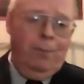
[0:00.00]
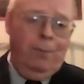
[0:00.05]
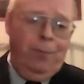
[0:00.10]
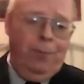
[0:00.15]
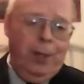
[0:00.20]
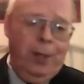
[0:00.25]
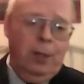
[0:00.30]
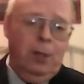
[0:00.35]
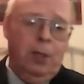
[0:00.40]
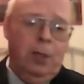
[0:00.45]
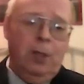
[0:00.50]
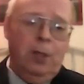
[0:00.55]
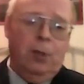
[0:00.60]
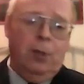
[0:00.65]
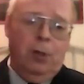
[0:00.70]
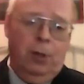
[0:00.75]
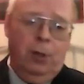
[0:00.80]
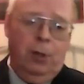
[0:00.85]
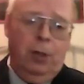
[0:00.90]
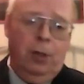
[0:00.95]
feels the
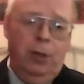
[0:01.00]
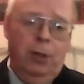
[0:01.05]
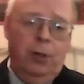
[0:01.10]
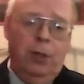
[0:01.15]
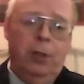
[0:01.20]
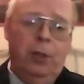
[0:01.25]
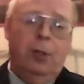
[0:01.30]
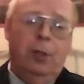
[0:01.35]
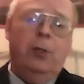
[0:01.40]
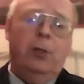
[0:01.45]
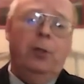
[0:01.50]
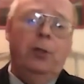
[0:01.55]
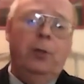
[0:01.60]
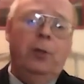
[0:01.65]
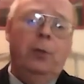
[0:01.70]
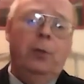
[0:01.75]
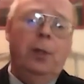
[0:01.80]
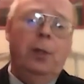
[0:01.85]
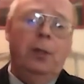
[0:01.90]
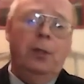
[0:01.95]
urge to